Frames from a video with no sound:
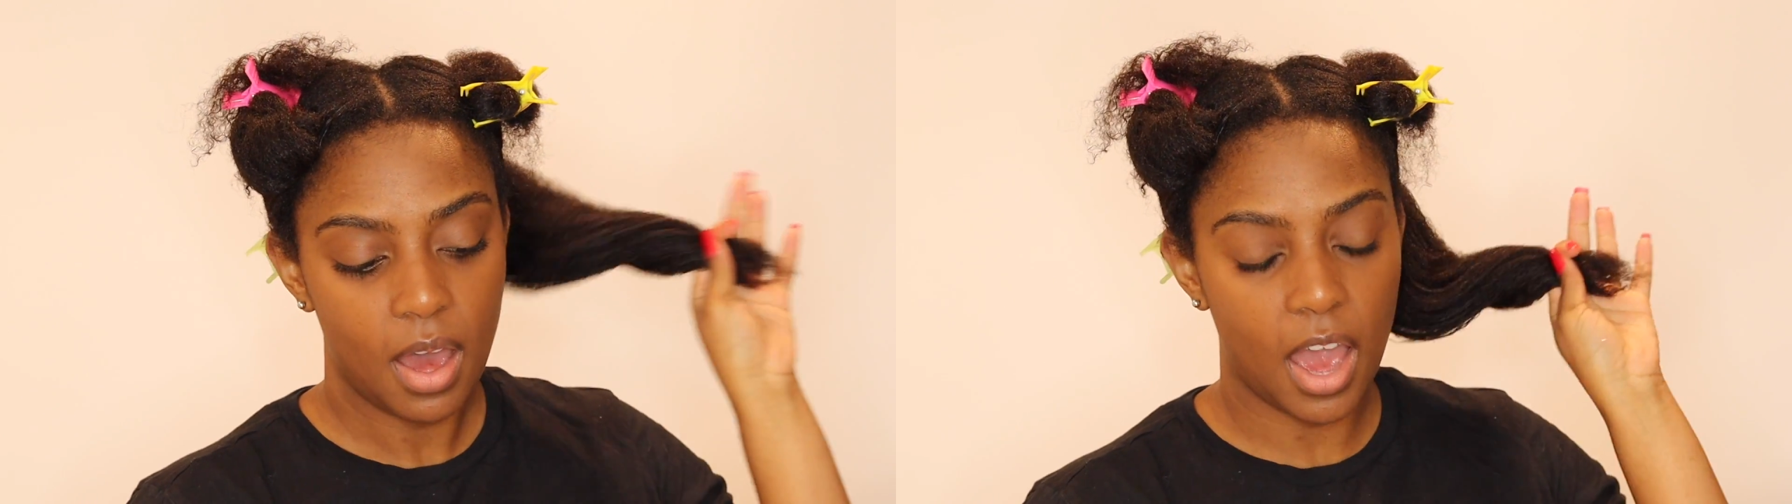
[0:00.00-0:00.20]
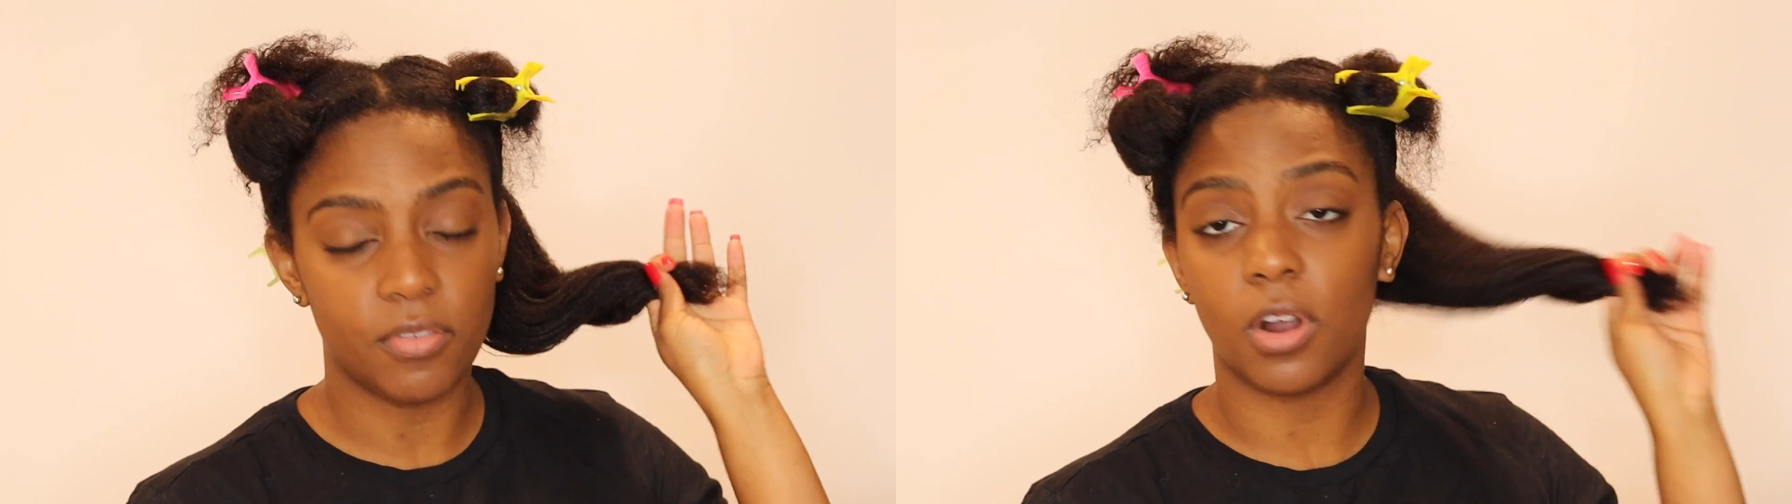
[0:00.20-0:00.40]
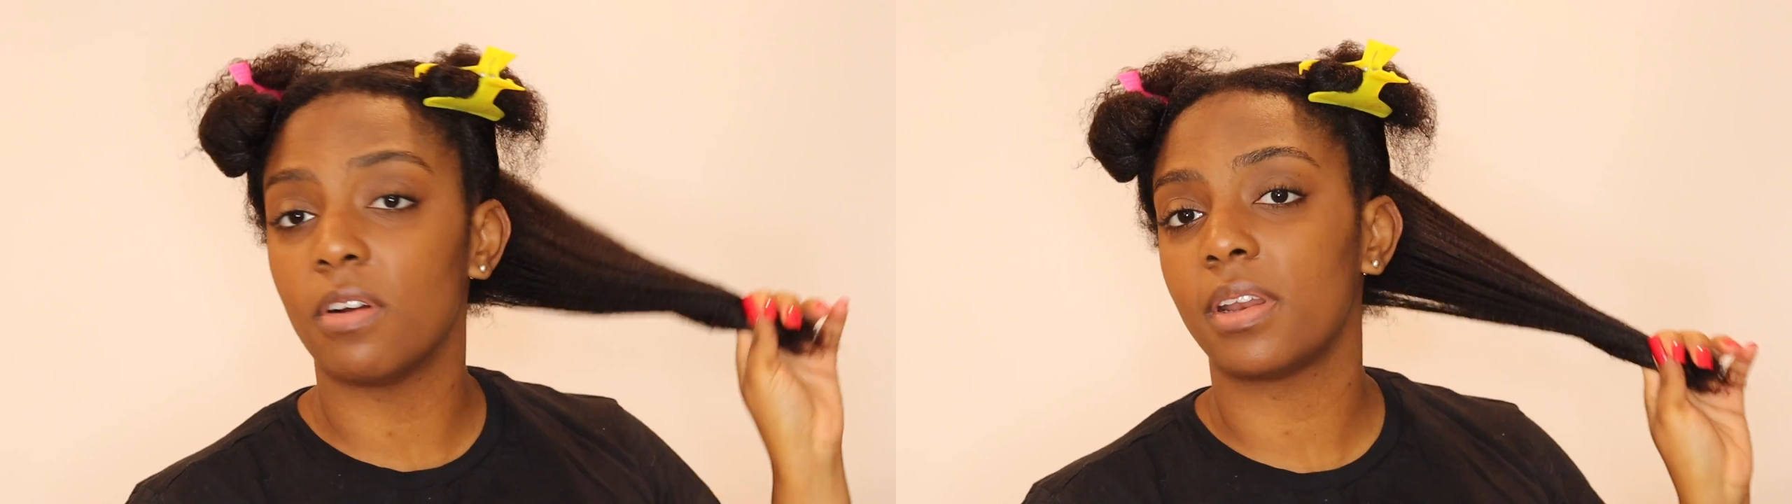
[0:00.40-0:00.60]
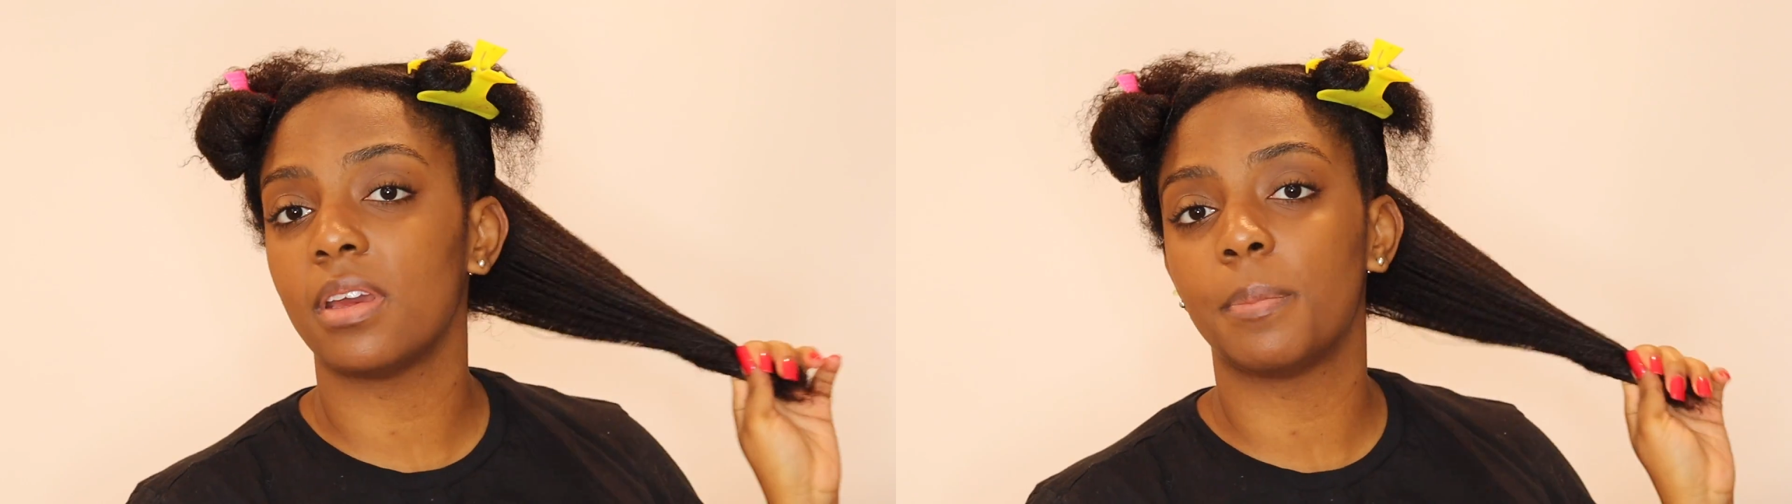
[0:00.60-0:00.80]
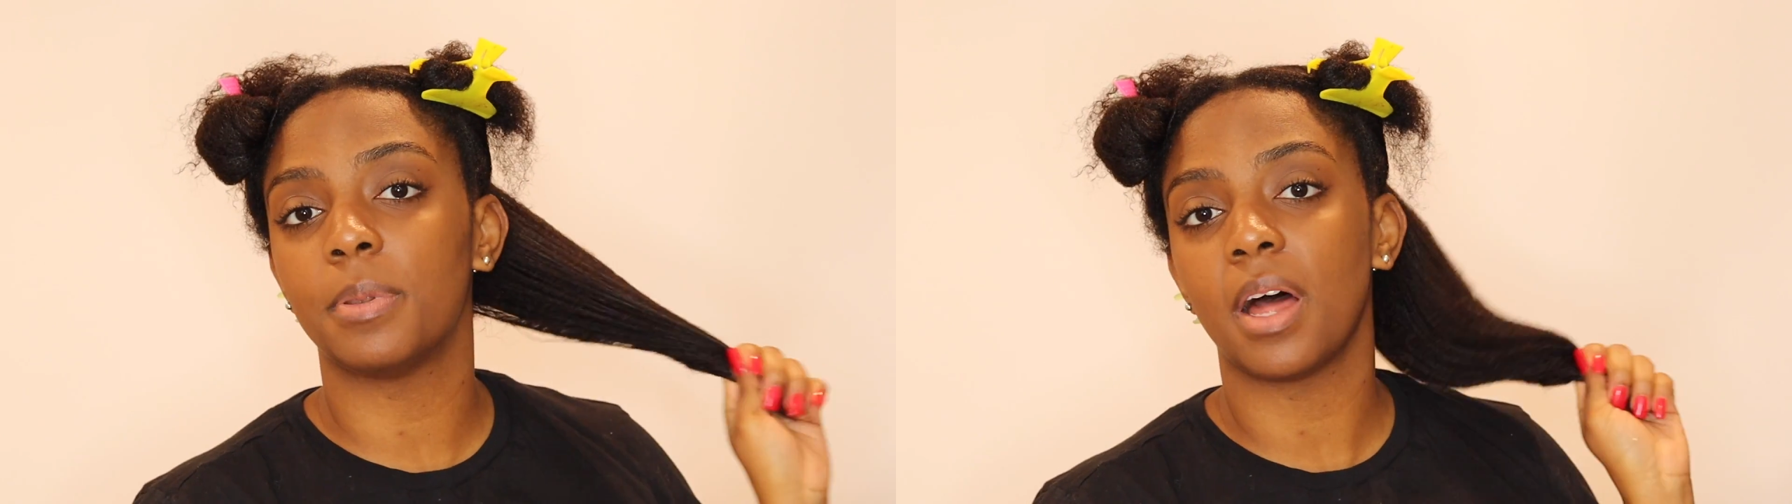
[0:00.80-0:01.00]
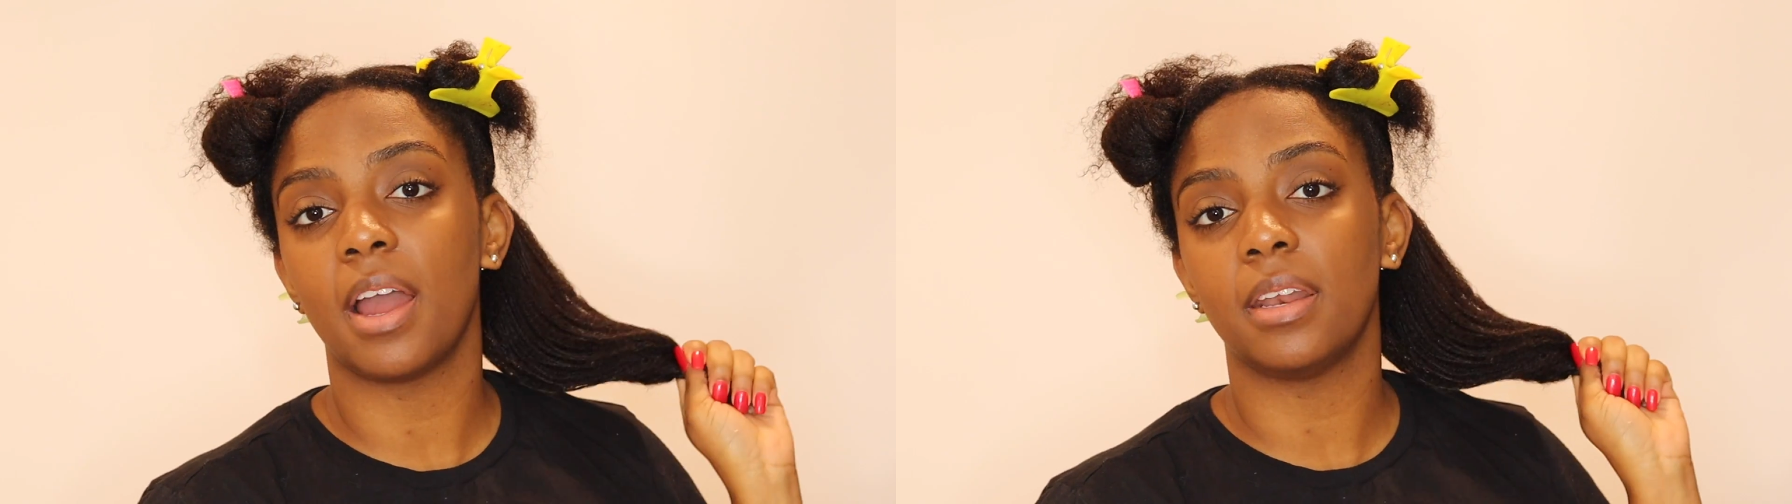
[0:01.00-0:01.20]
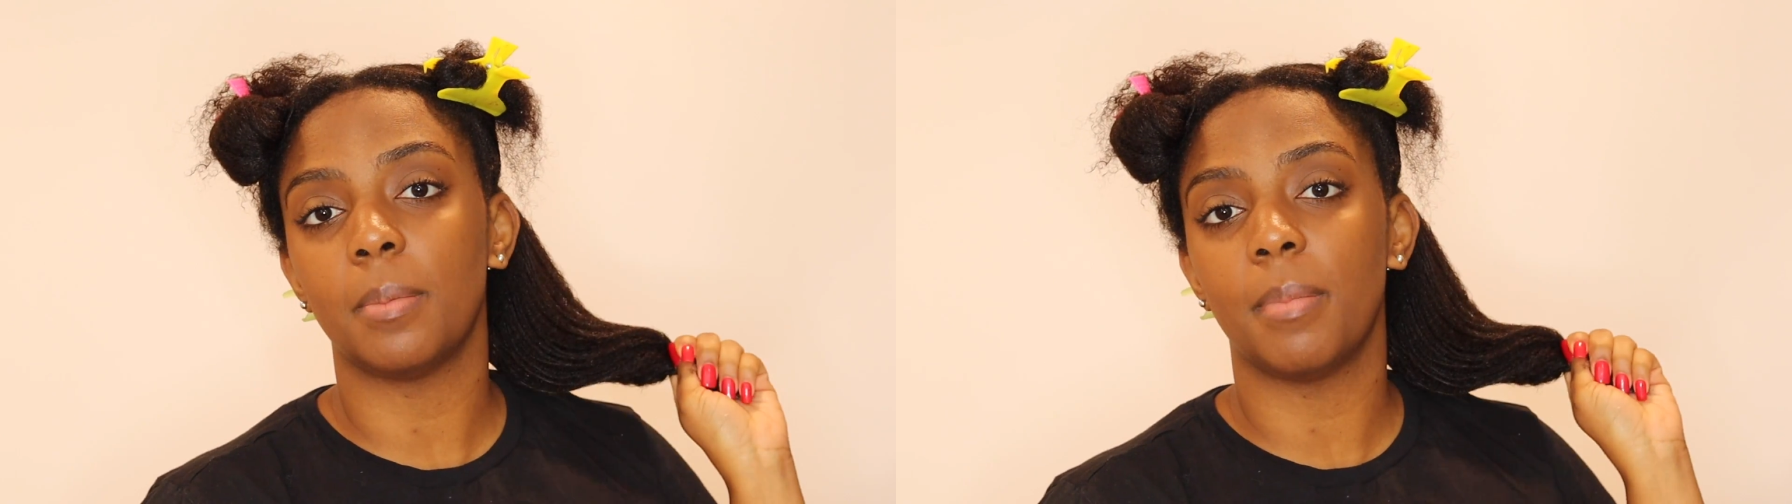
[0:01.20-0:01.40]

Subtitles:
I've already applied